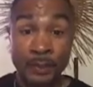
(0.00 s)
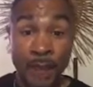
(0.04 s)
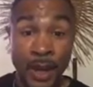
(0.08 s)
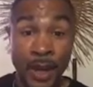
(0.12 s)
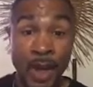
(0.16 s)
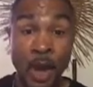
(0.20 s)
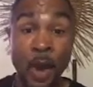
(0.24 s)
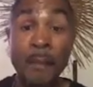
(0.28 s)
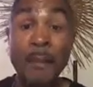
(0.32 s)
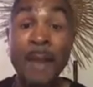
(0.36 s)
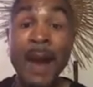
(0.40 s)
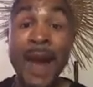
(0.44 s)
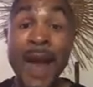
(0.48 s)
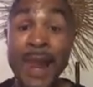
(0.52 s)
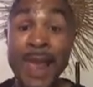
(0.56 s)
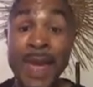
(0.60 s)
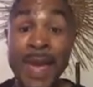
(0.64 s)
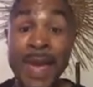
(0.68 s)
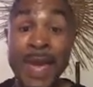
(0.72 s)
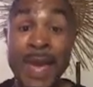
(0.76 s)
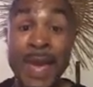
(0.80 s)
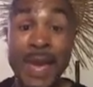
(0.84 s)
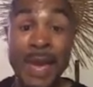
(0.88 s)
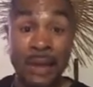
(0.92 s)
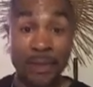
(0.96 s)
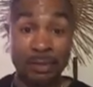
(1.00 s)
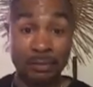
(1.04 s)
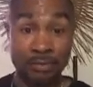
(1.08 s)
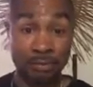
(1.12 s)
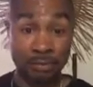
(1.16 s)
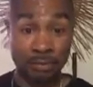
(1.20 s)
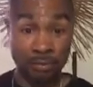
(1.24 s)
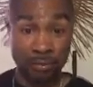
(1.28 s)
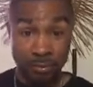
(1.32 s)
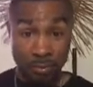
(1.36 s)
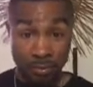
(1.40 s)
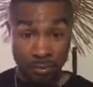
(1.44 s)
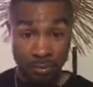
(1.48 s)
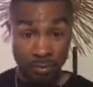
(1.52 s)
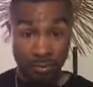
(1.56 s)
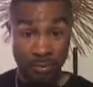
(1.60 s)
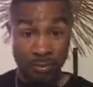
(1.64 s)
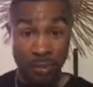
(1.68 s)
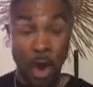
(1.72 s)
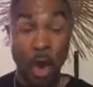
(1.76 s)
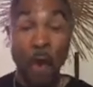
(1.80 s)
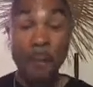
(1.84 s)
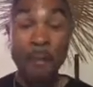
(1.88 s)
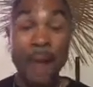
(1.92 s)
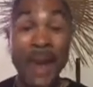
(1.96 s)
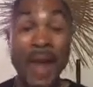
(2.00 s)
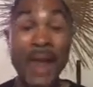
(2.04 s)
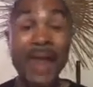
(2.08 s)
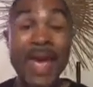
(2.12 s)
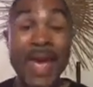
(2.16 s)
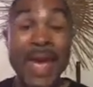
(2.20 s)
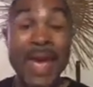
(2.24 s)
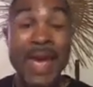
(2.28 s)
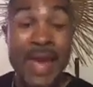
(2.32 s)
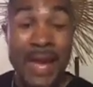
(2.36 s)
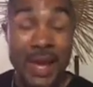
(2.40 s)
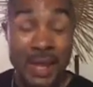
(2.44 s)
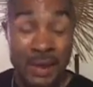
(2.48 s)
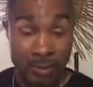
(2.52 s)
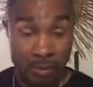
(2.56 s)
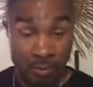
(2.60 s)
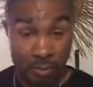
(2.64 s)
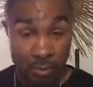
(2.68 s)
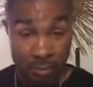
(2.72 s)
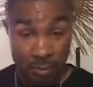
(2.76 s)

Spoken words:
on my land. On my land.